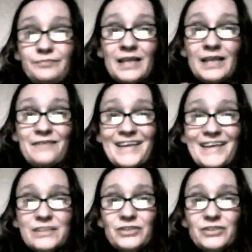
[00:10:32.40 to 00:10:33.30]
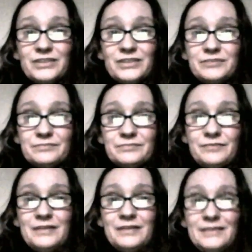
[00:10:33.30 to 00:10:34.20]
if I can do it,
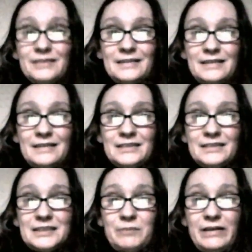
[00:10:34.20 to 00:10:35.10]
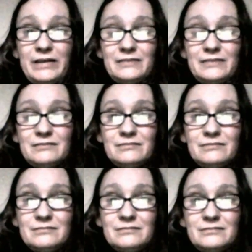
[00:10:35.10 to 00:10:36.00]
despite
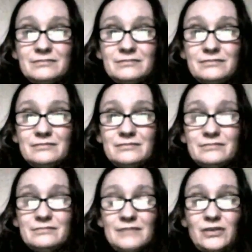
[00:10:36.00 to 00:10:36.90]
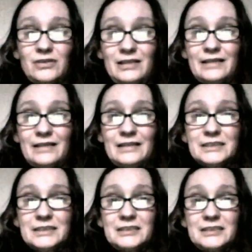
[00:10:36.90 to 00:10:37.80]
looking like
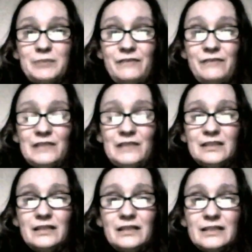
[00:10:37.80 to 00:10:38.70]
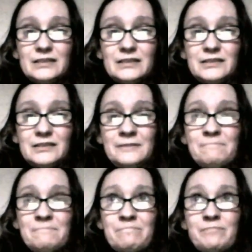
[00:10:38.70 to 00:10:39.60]
this, despite feeling like this,
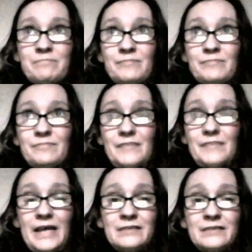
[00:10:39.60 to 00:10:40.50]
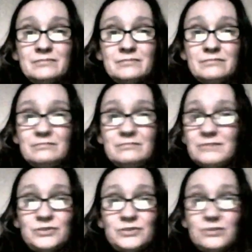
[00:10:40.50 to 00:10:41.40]
then
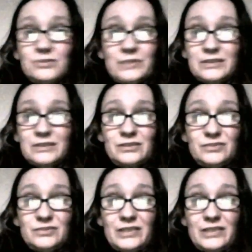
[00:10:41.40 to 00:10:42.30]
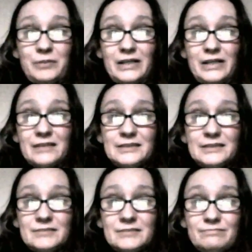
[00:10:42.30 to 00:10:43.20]
there's no excuse for anybody
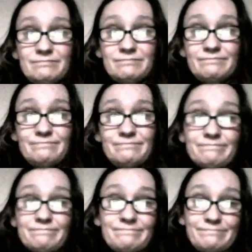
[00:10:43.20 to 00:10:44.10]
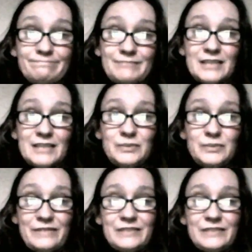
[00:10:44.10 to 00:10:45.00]
else. That's the way I
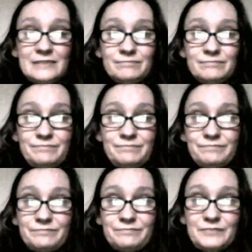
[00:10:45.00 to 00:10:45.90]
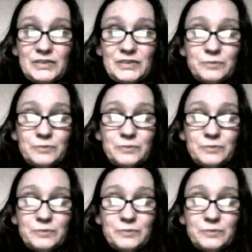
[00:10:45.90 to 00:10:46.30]
feel. So